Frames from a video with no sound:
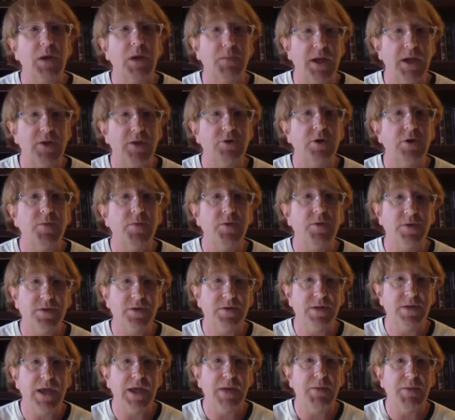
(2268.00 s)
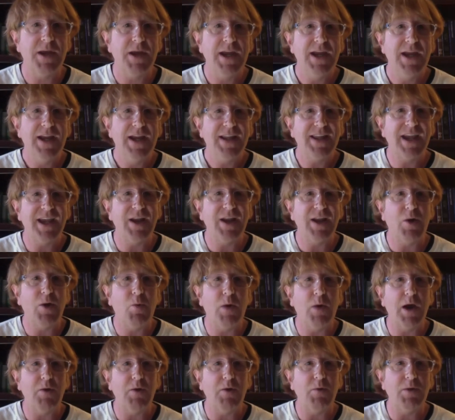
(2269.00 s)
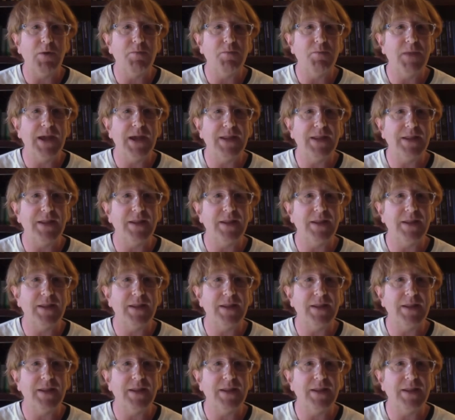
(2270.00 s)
to pay tribute to them. They don't want to admit